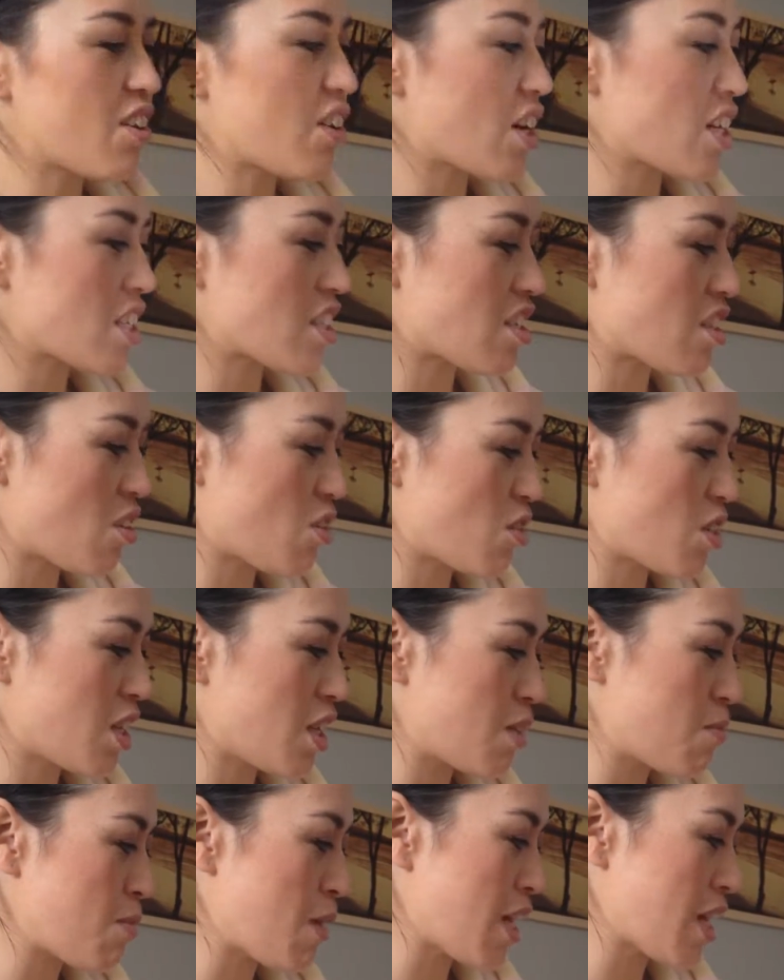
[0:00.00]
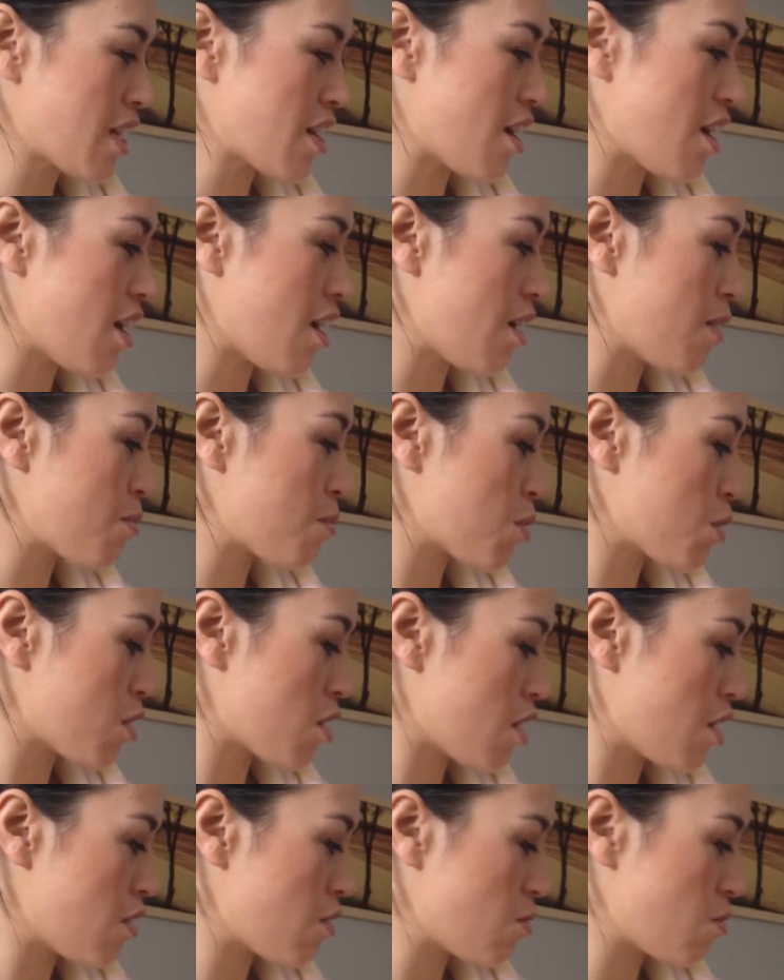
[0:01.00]
I so need makeup.
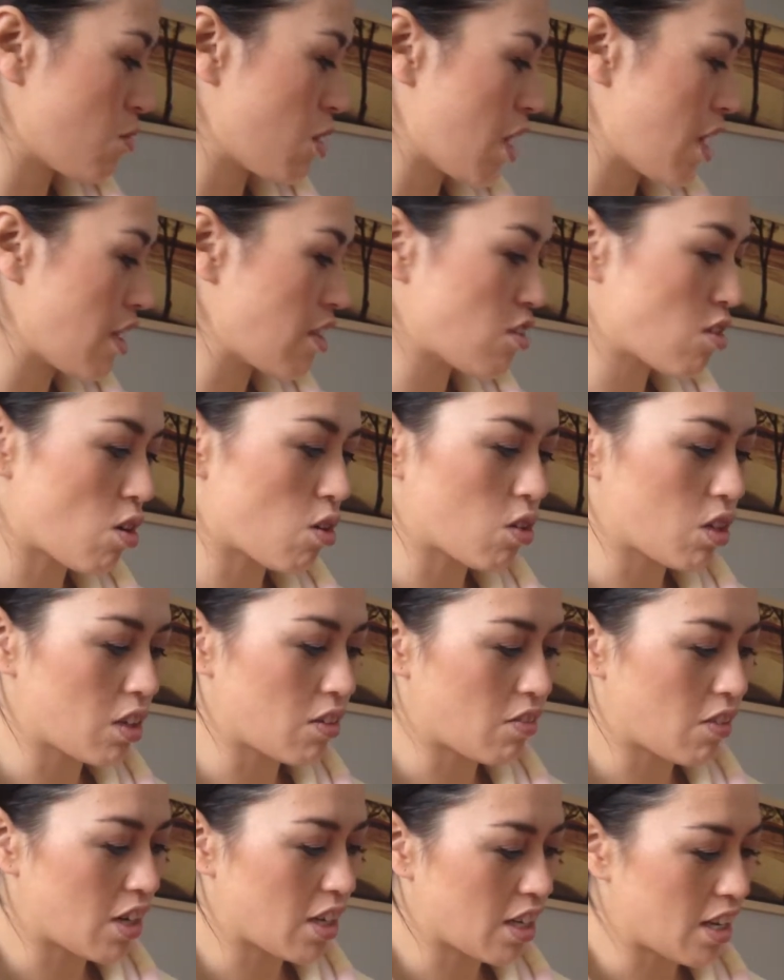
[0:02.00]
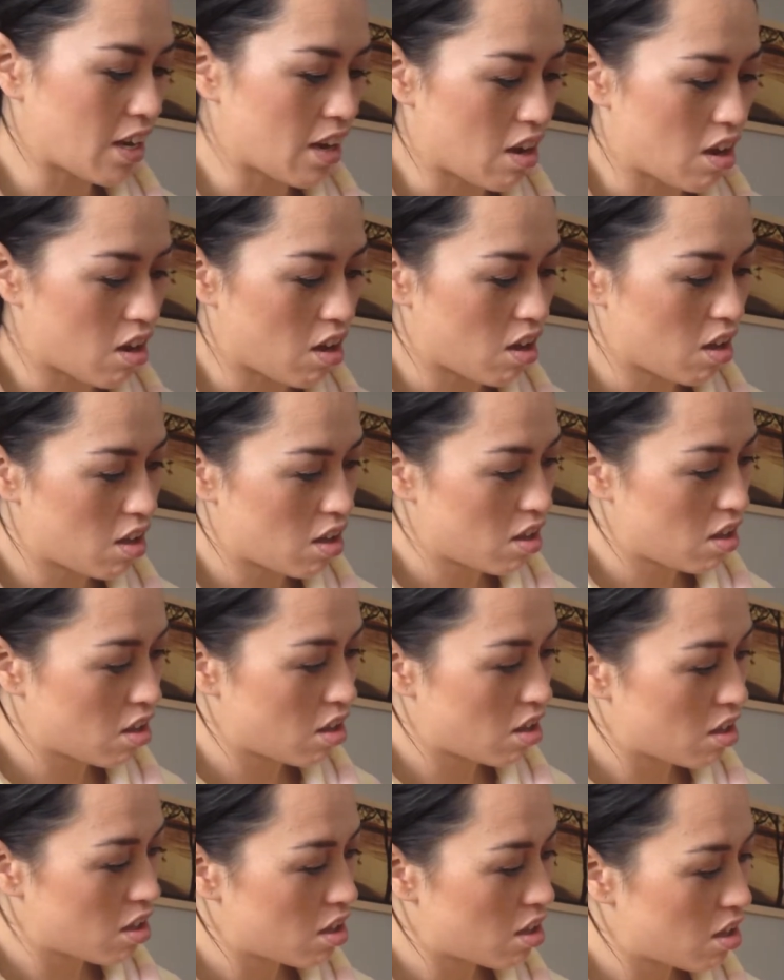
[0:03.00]
I'm like totally run out.
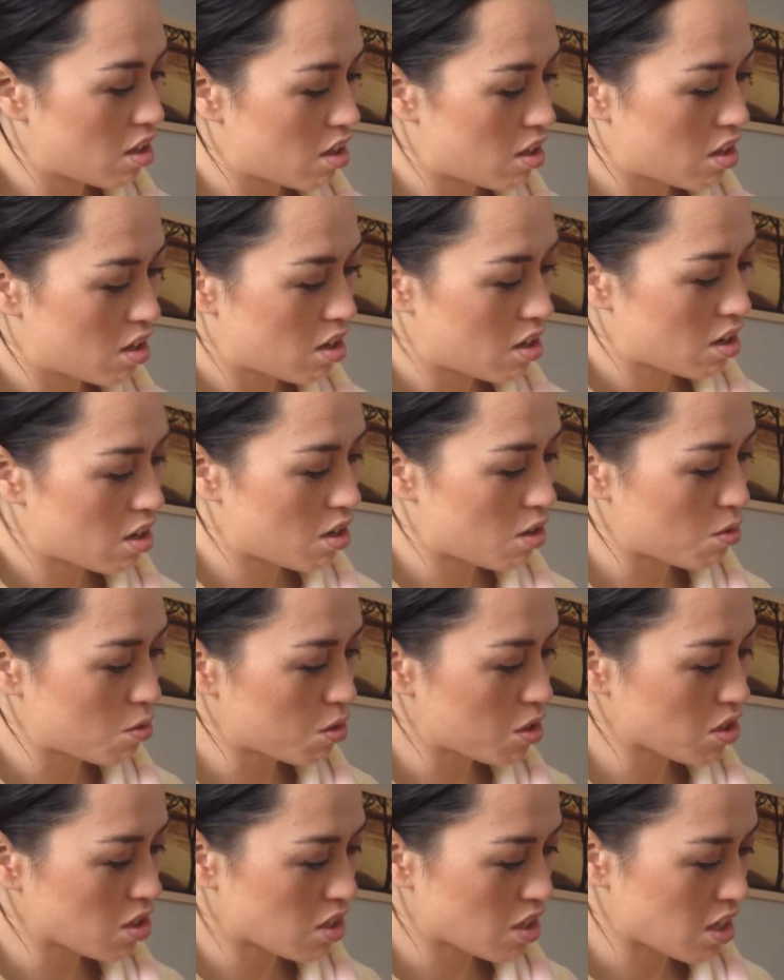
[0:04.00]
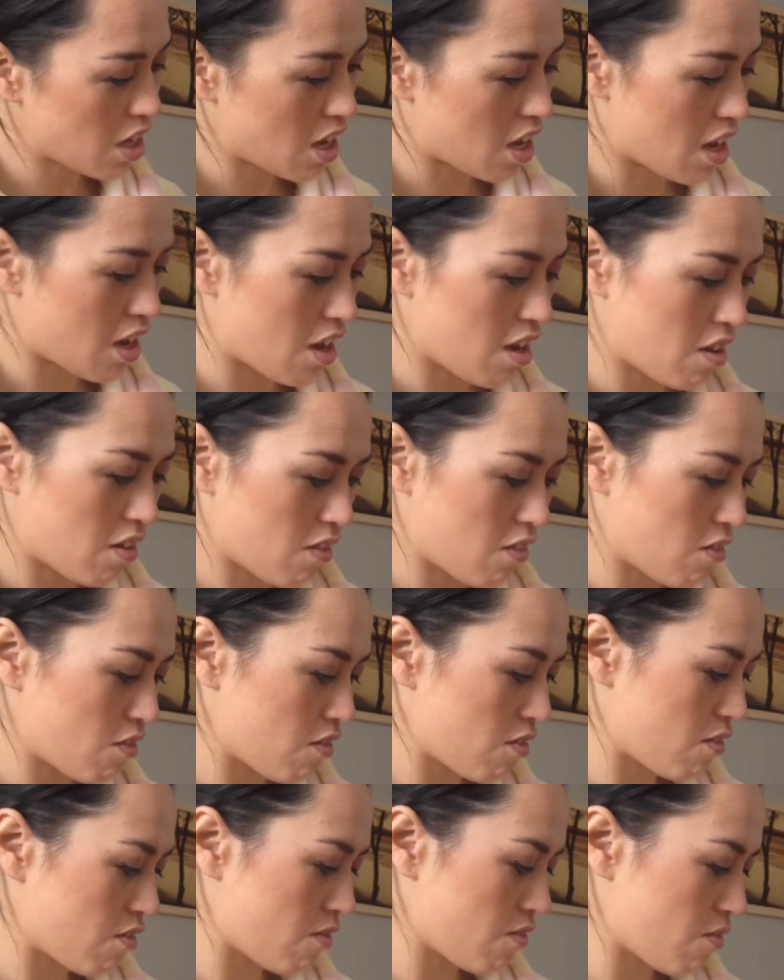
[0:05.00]
Oh, what's that?
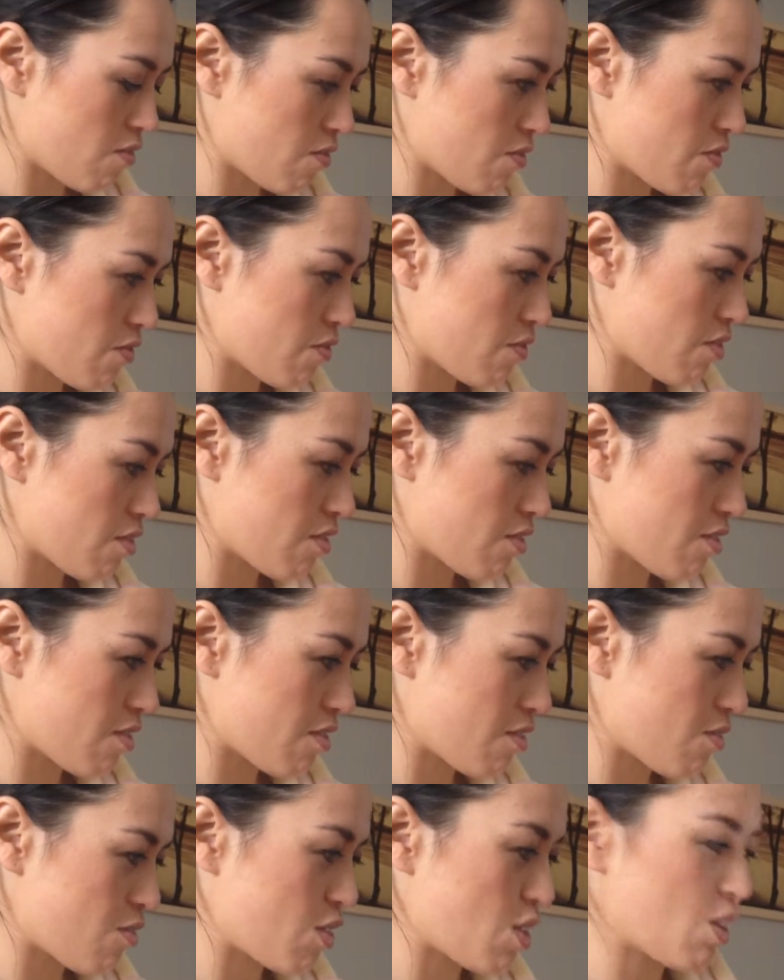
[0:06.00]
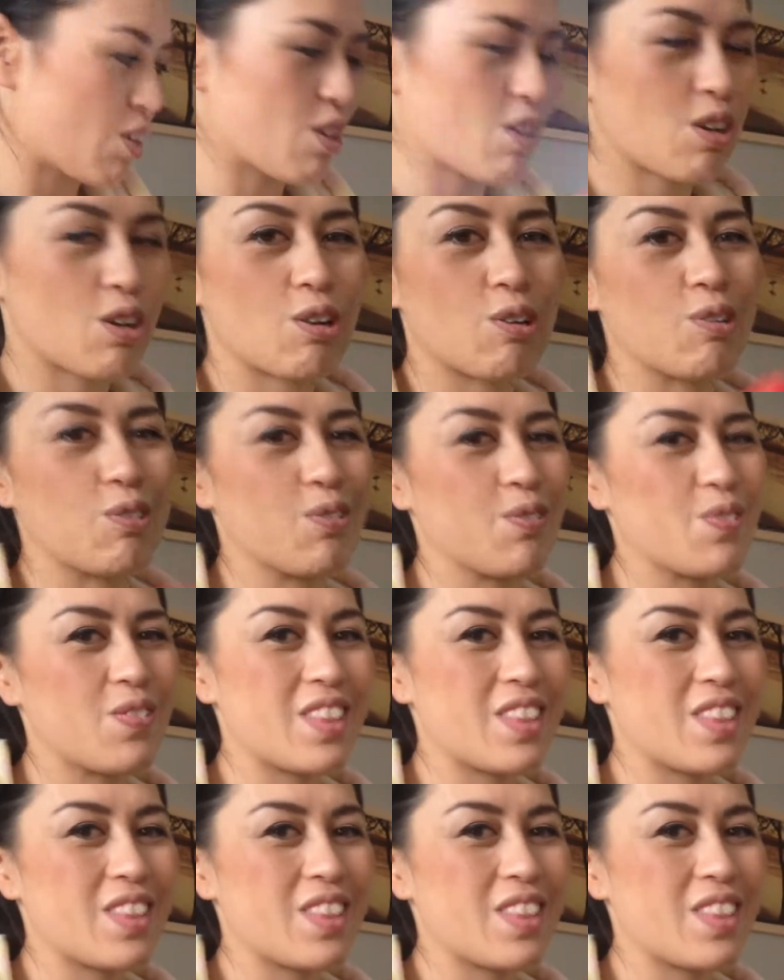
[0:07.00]
Very cool.